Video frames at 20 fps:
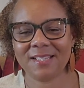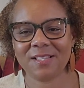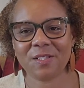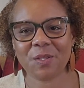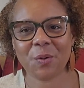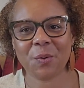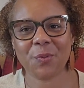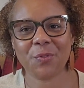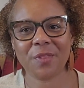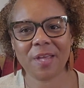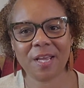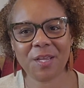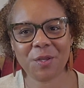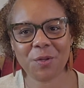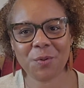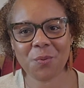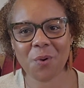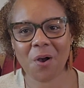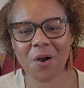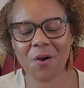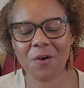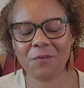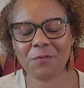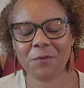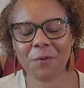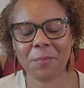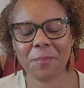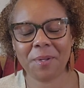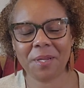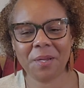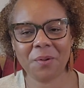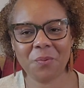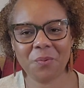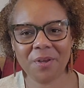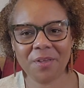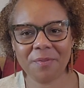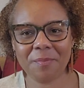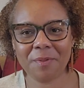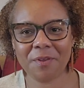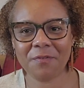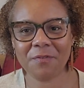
So thank you all for being with me